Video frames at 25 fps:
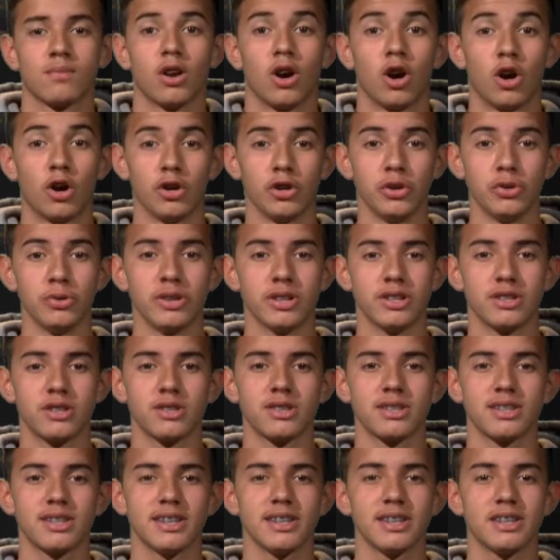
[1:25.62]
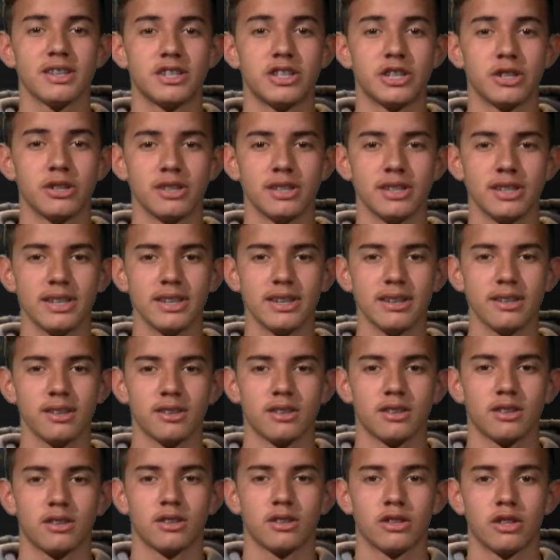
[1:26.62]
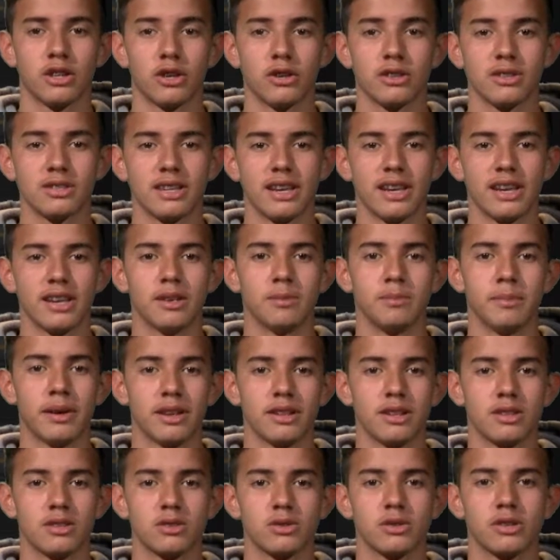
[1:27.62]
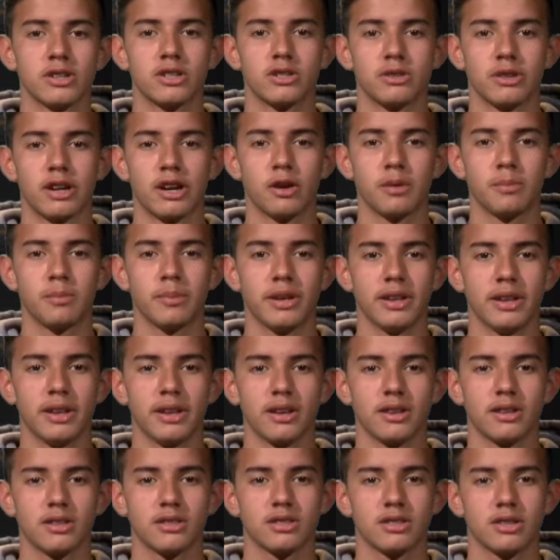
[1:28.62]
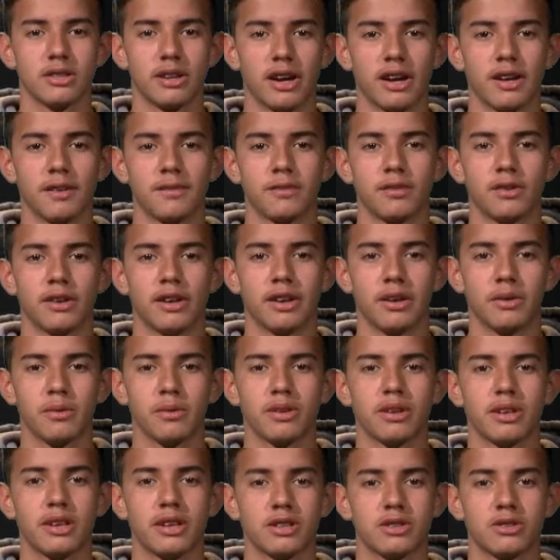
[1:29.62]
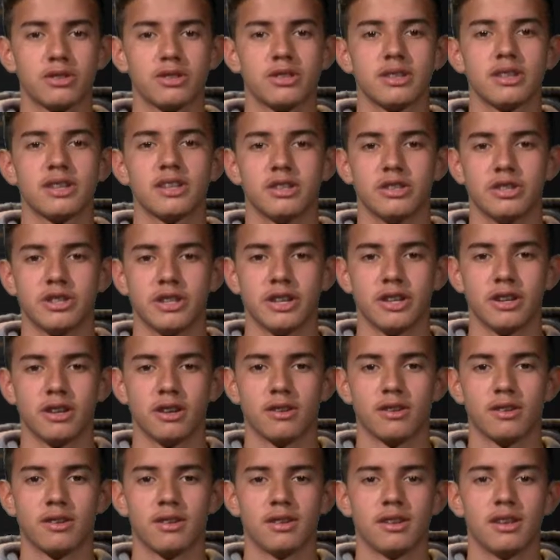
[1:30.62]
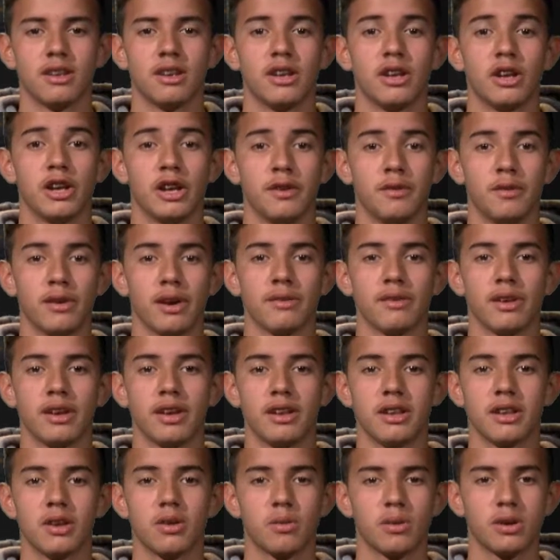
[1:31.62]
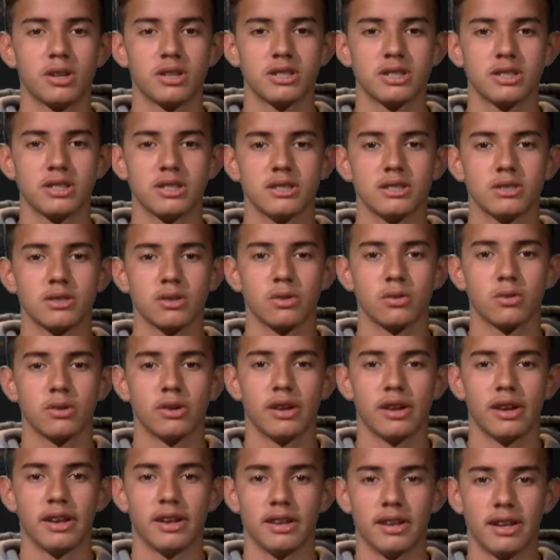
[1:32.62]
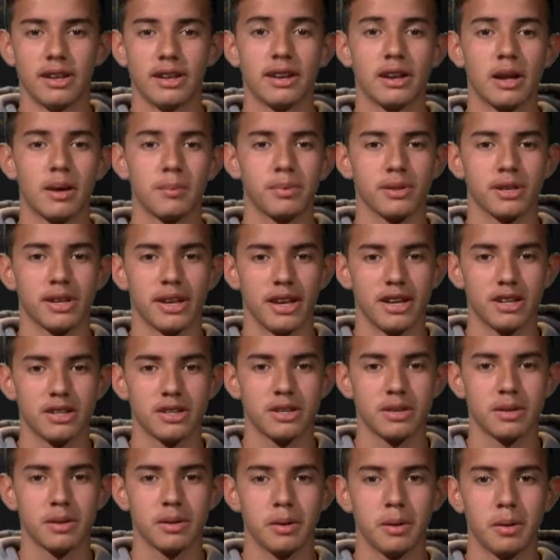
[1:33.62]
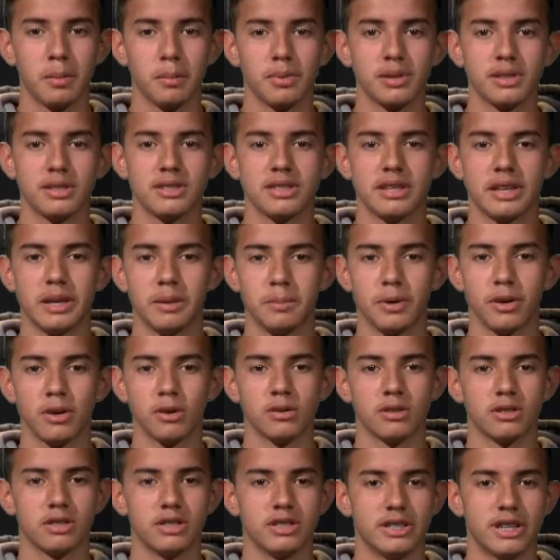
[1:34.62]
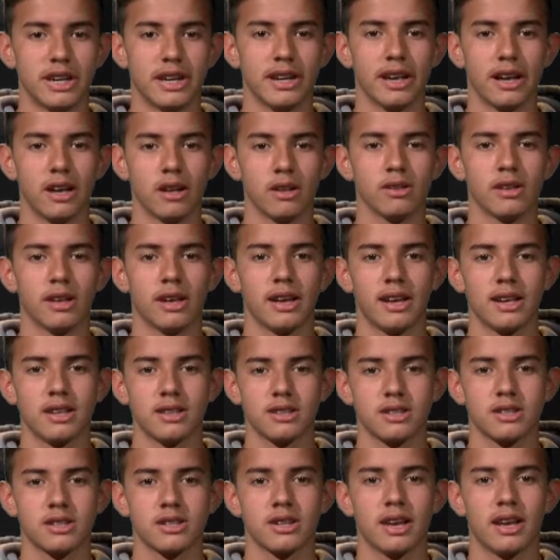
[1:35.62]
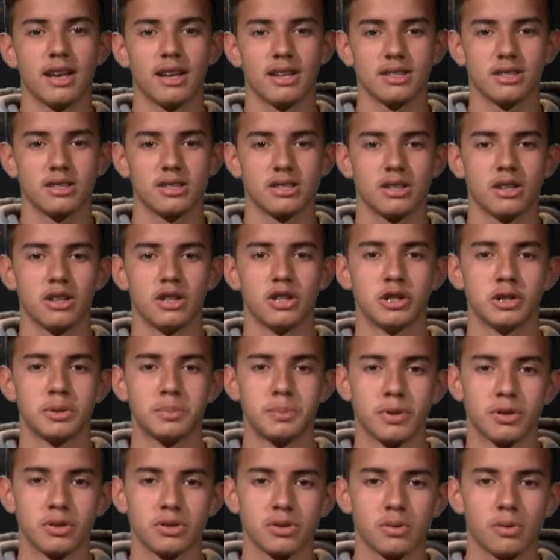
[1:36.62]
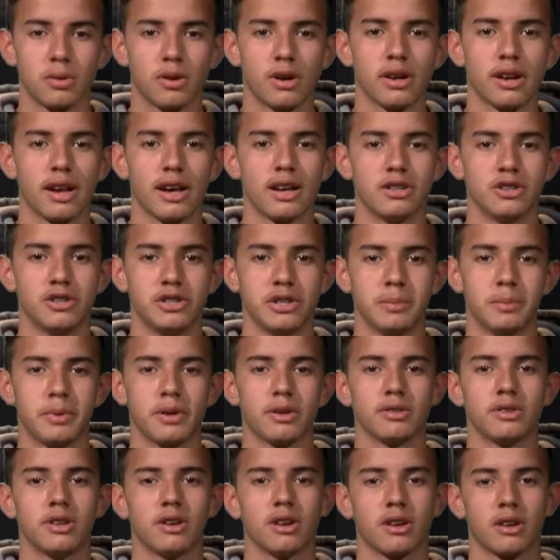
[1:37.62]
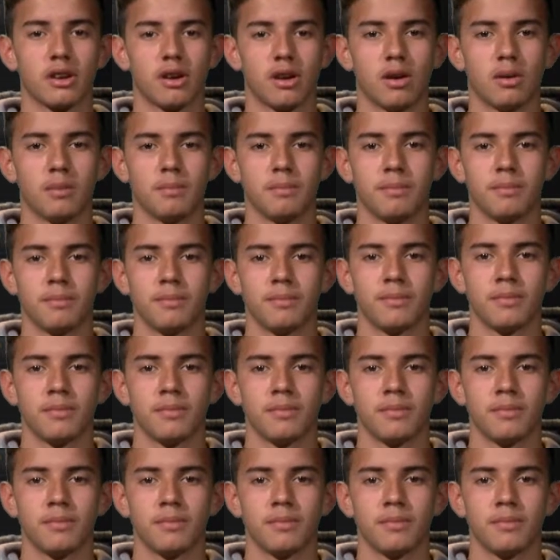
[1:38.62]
Are you interested in cheerleading? There is a mandatory tryout meeting tonight for anyone interested in cheer. If you have any questions or need an application, please email jlhsspearsquad at gmail.com.